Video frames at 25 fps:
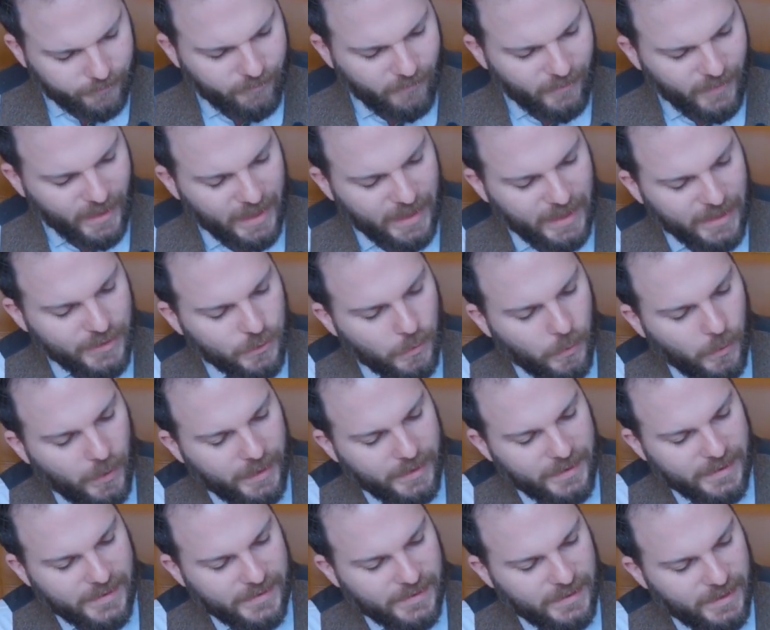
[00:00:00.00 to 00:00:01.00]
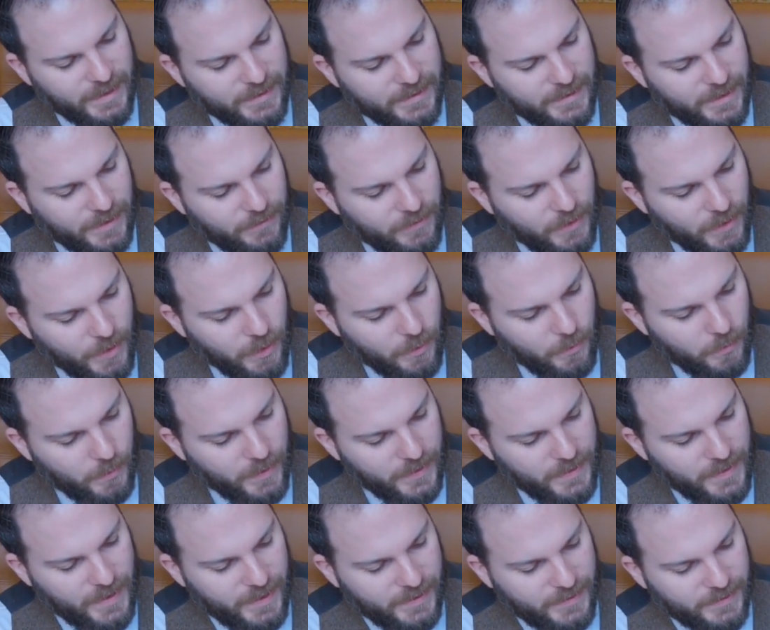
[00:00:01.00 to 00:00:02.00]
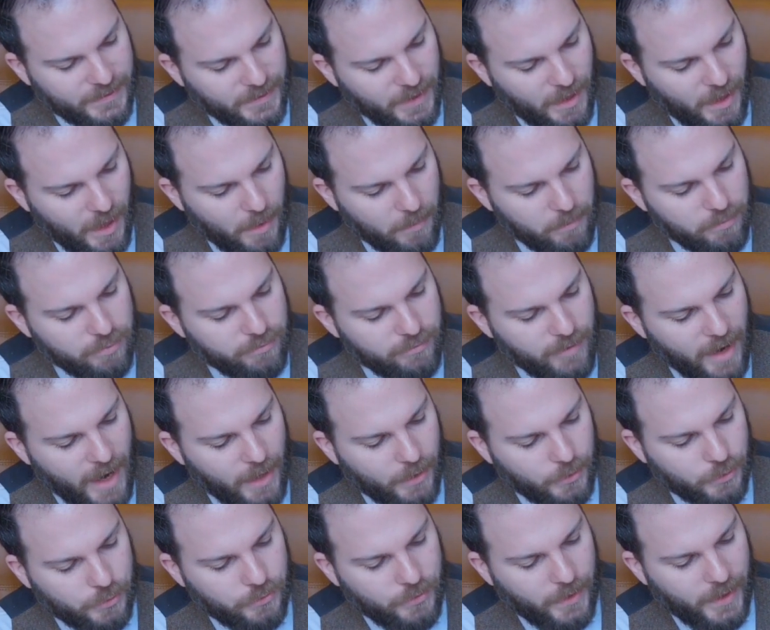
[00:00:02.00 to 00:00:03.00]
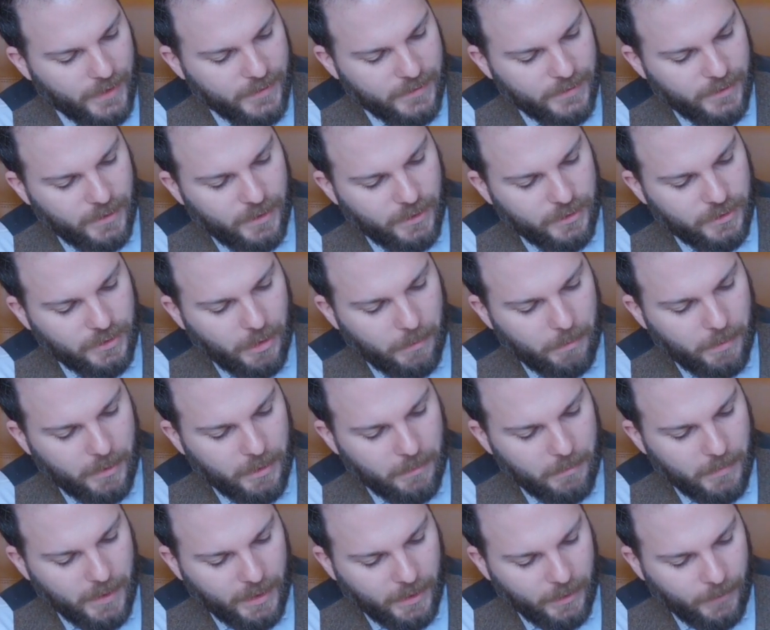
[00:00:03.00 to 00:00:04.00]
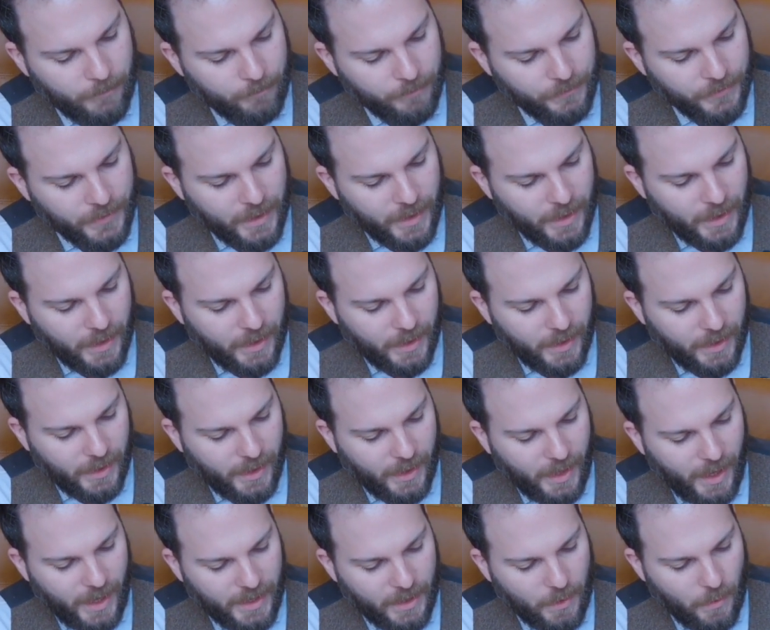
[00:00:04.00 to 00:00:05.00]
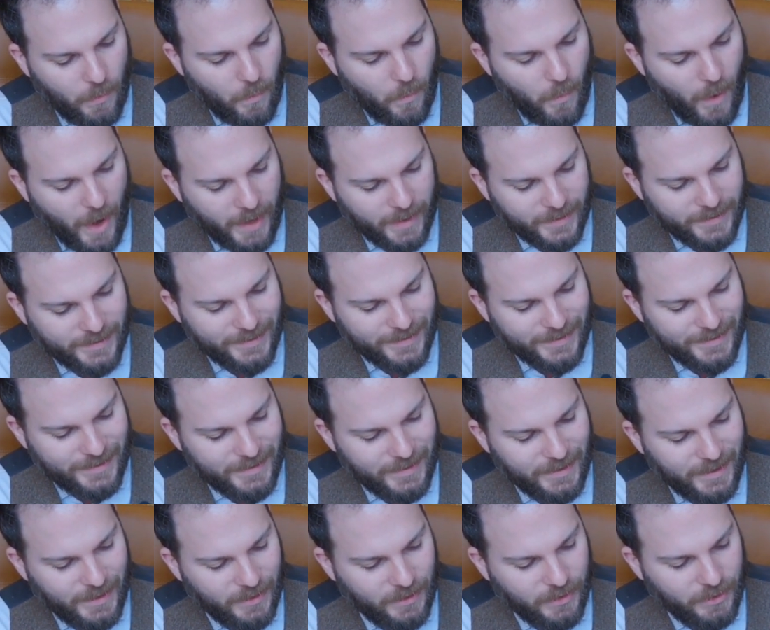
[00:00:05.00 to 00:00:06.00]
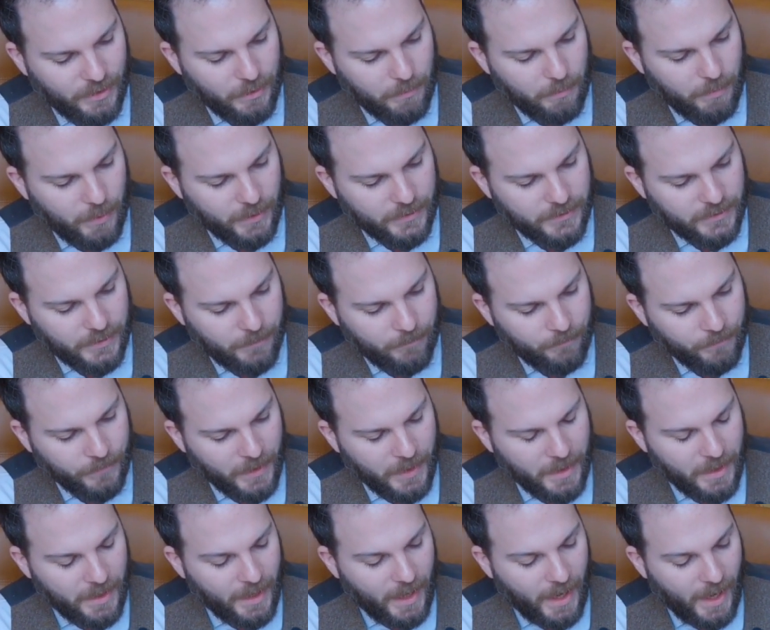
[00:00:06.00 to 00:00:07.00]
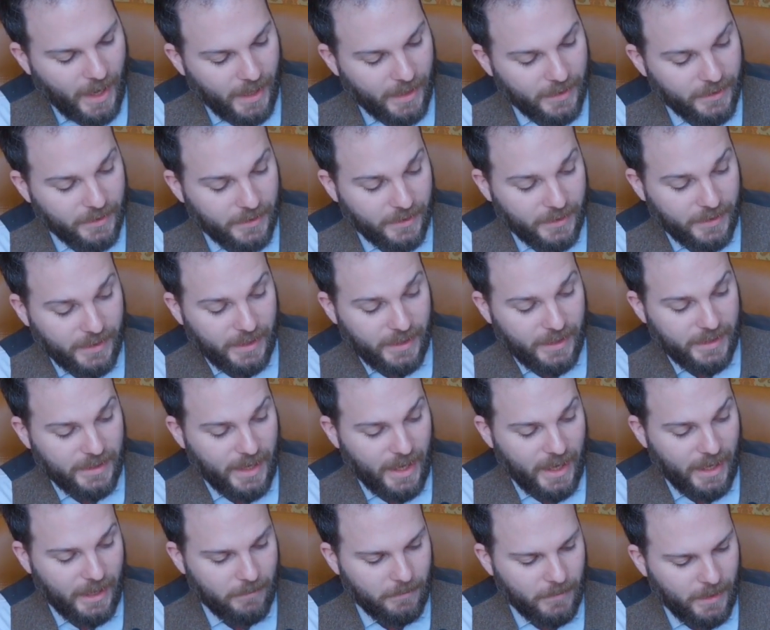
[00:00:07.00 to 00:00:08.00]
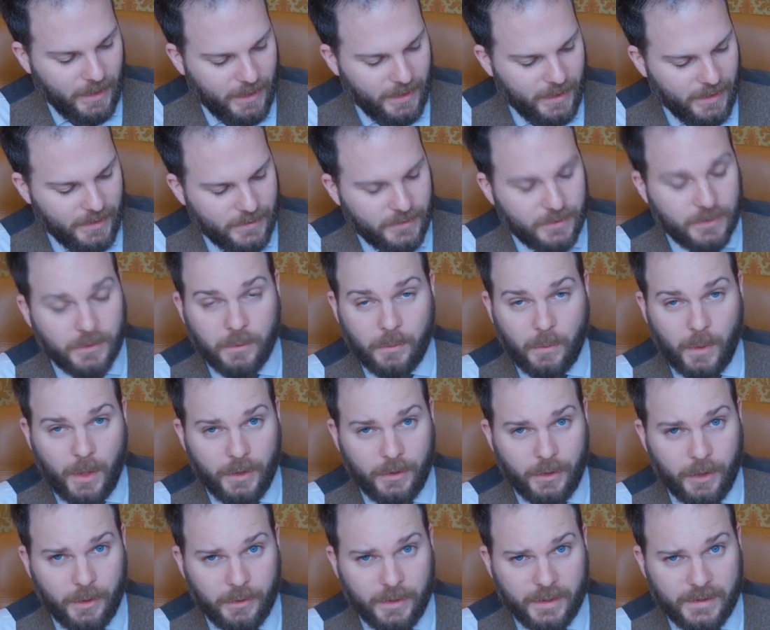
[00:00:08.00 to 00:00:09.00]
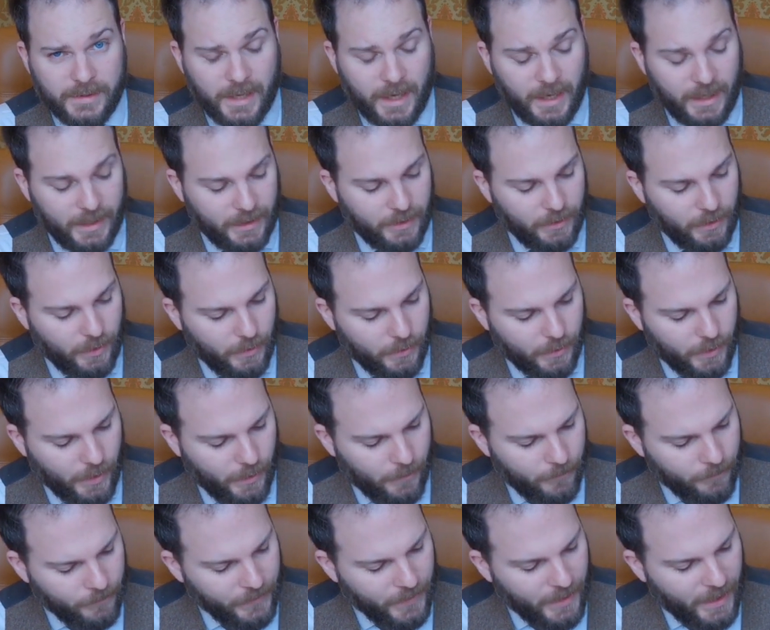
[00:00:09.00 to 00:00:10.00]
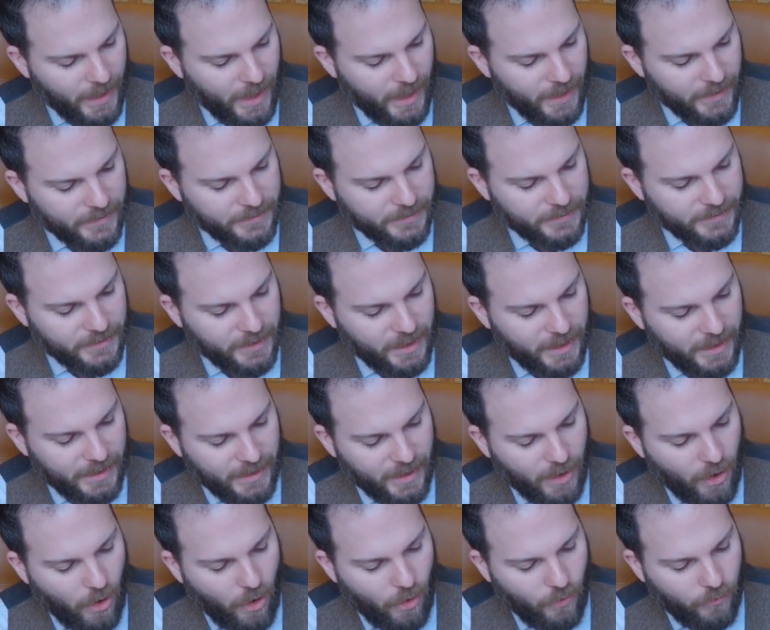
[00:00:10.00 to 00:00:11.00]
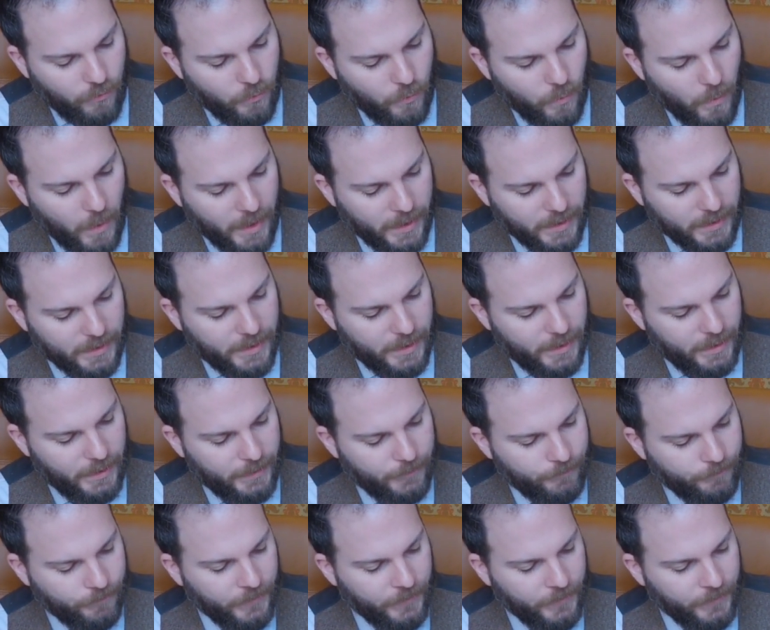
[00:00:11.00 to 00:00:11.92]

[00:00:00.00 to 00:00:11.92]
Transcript: it is quite distinctive with this proud crest in the top and the middle and a wax seal at the bottom and the name in its well-known italic logo. It has a slightly off-white color.